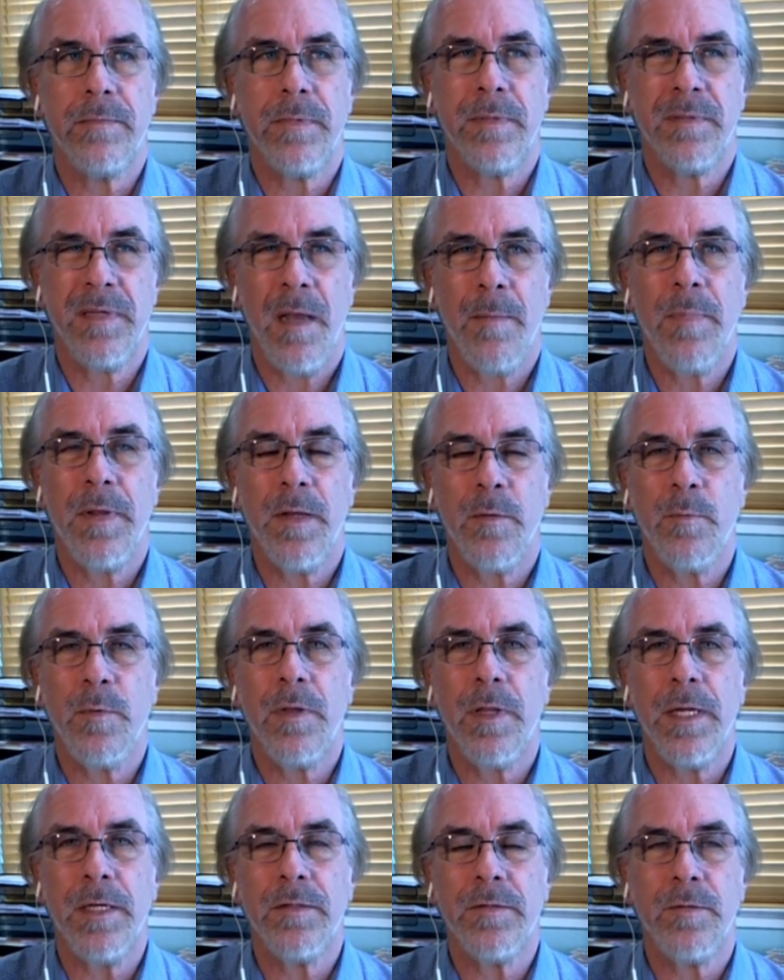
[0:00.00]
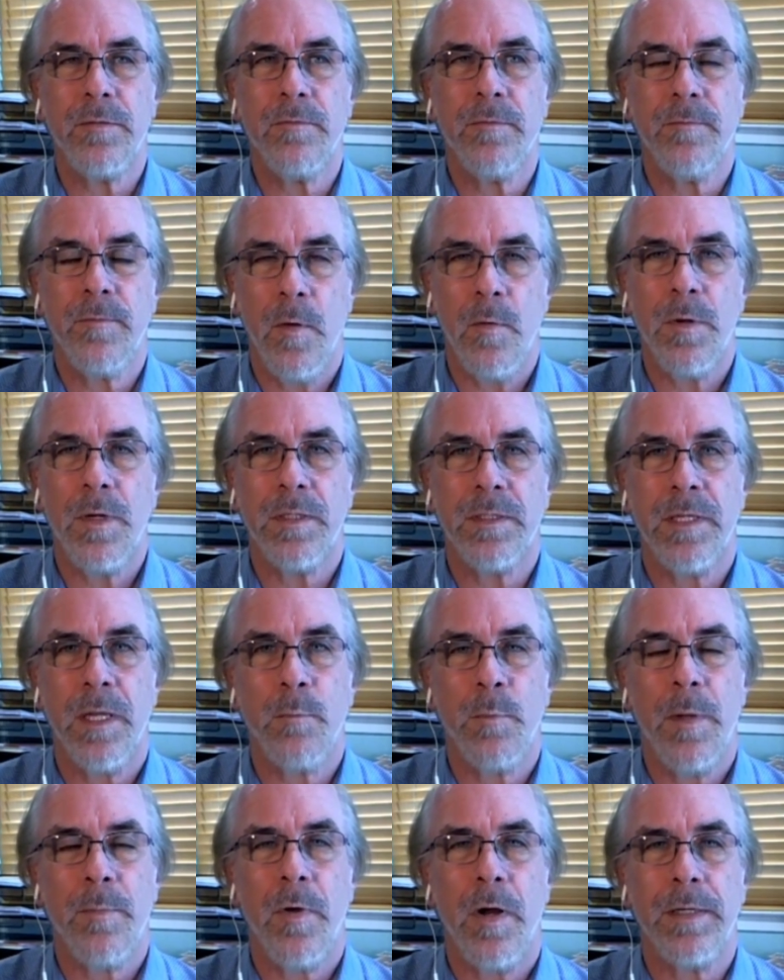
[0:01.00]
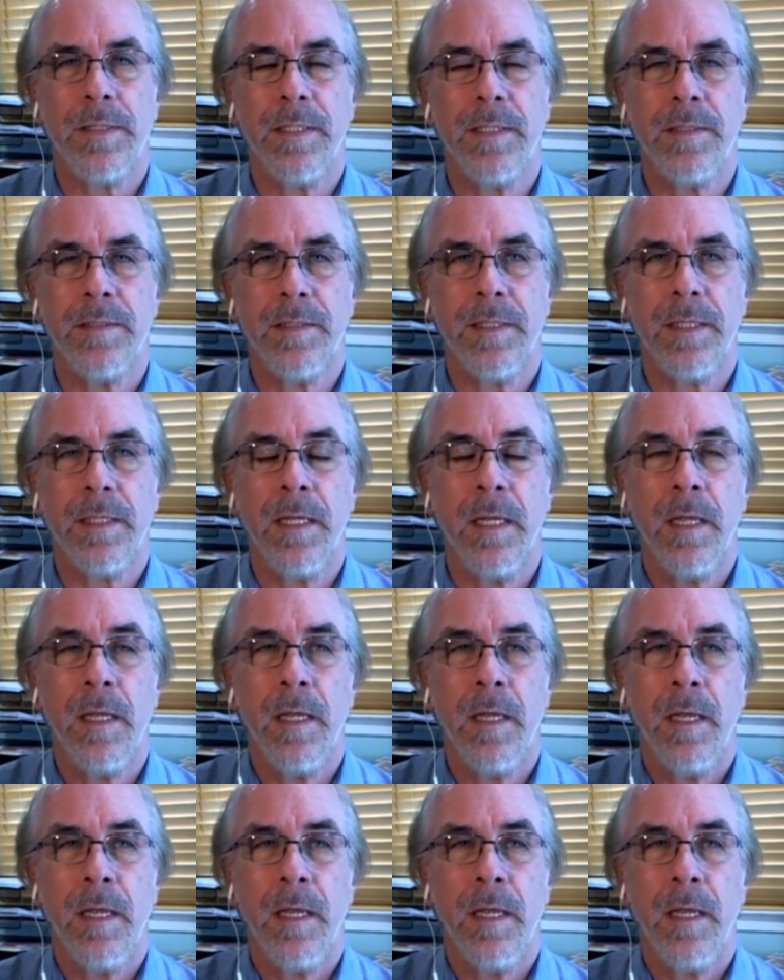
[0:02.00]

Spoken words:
company really to focus on WebRTC.